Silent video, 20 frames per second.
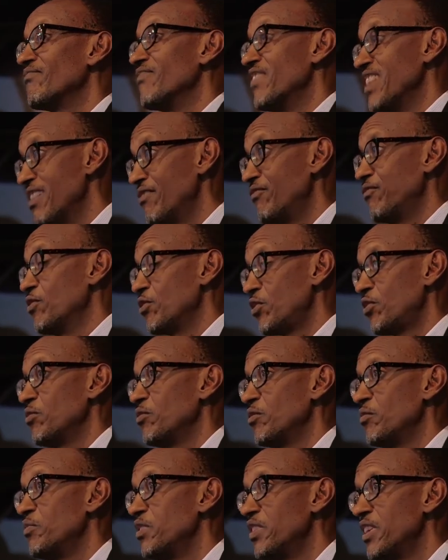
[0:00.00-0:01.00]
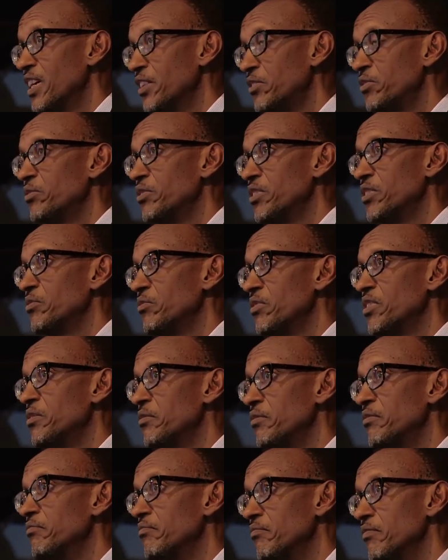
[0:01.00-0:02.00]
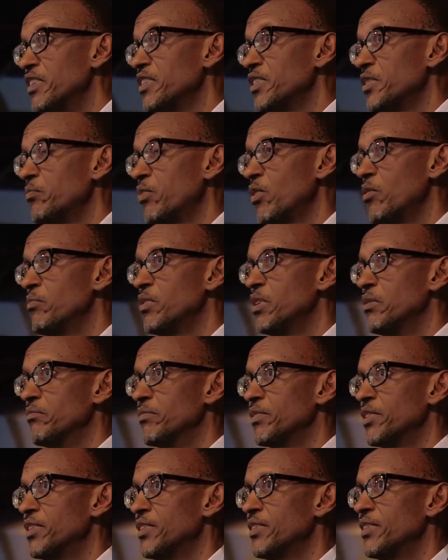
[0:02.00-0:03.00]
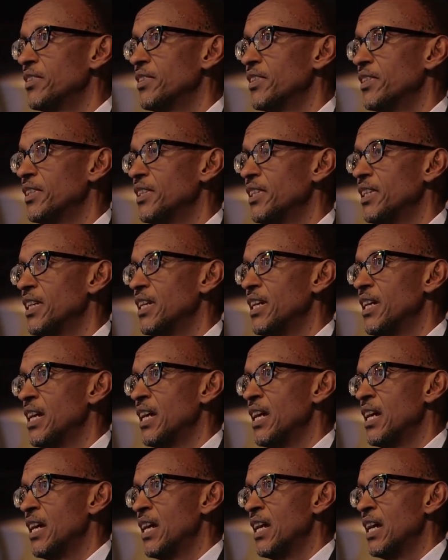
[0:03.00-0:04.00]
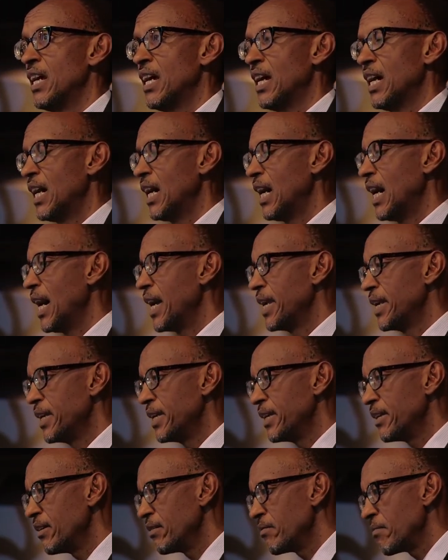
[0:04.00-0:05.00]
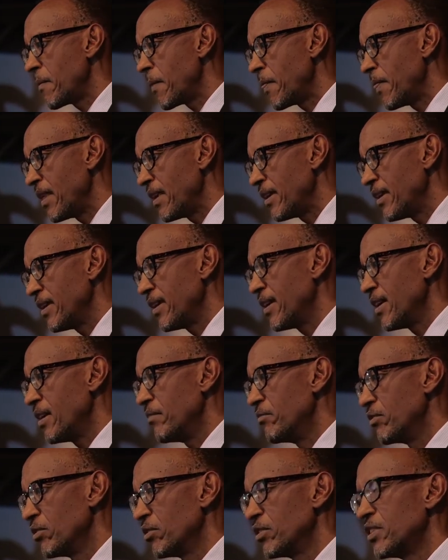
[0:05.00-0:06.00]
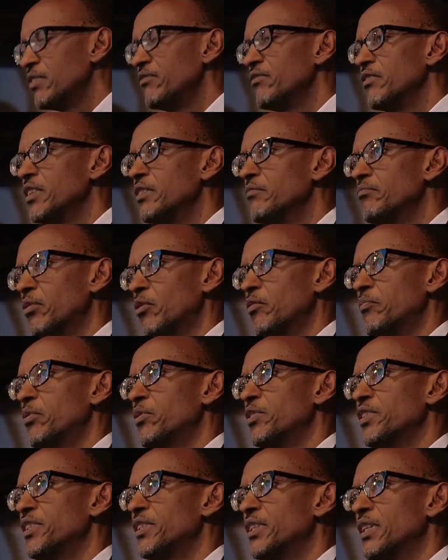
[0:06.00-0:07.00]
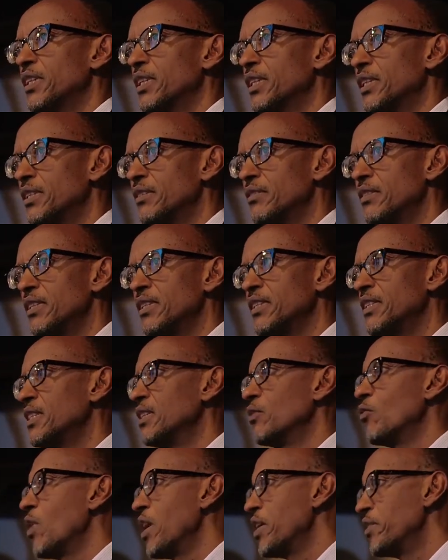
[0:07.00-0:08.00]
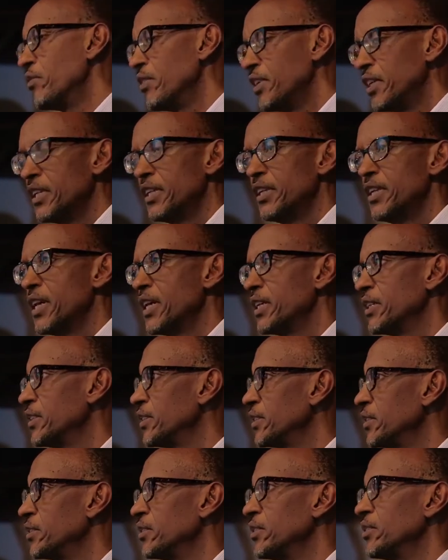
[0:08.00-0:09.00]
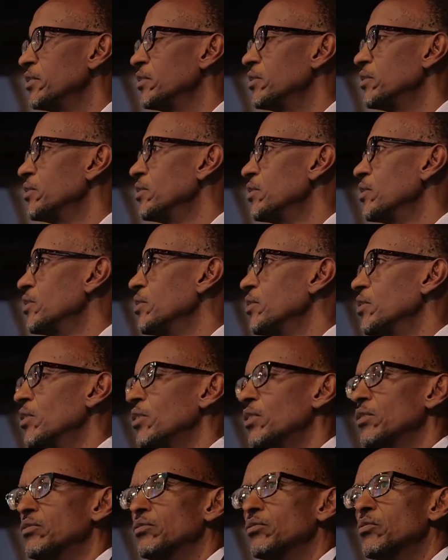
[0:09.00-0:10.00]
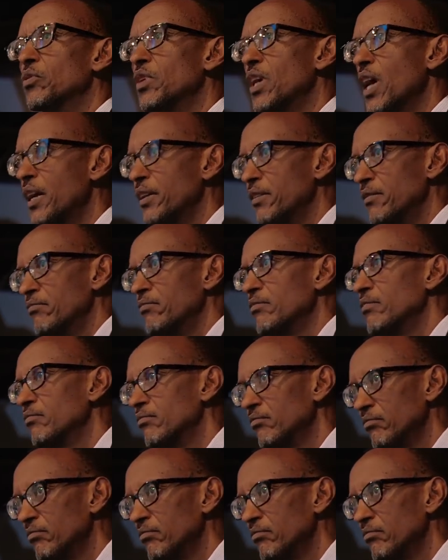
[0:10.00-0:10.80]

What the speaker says: therefore, should be there to deal with these problems. And here I'm not even proposing that there is one leader who can